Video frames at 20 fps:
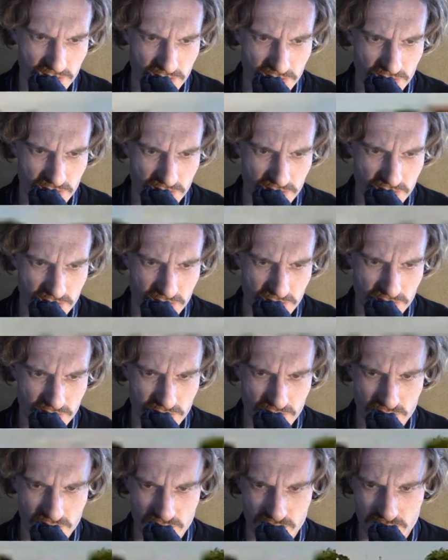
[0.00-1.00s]

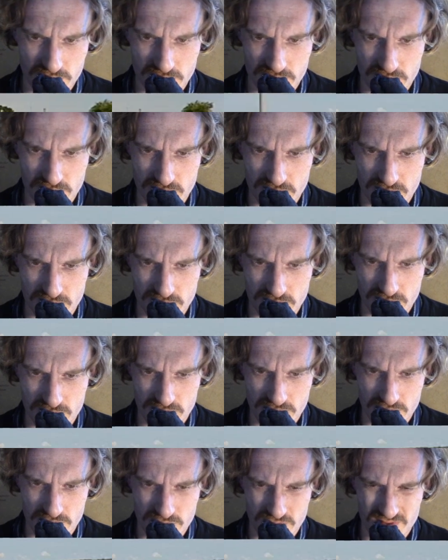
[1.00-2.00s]

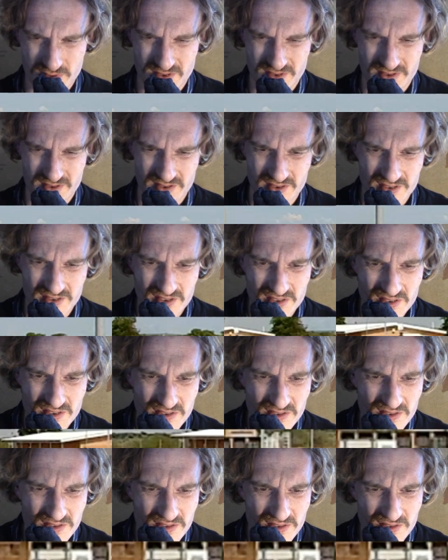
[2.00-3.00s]

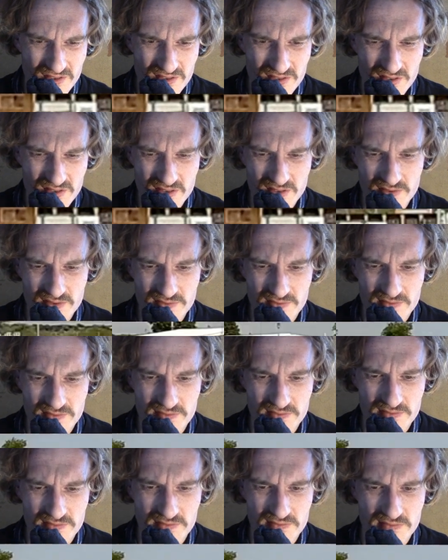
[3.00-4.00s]

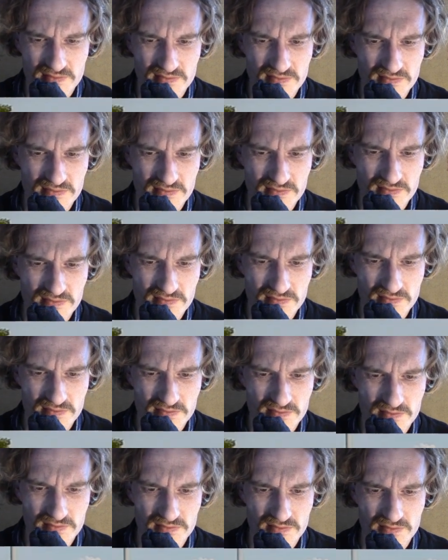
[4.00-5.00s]

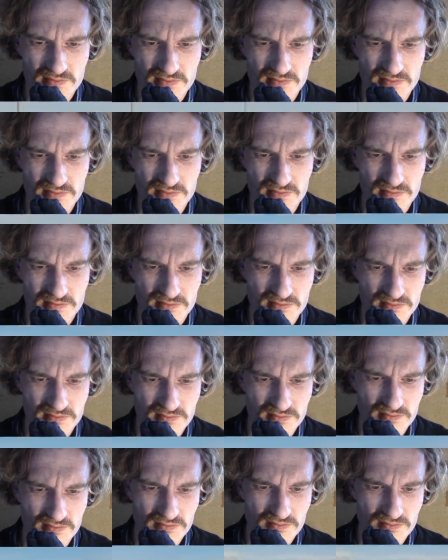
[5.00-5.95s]
Nothing is said.